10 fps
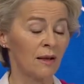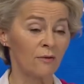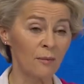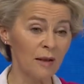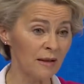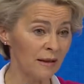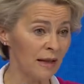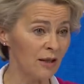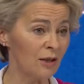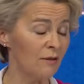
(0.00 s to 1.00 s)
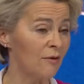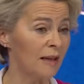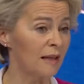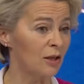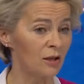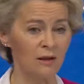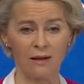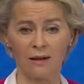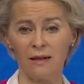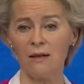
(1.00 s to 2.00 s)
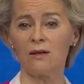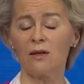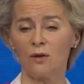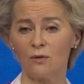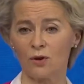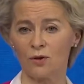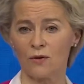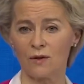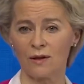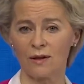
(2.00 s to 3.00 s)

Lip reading: from international financial institutions,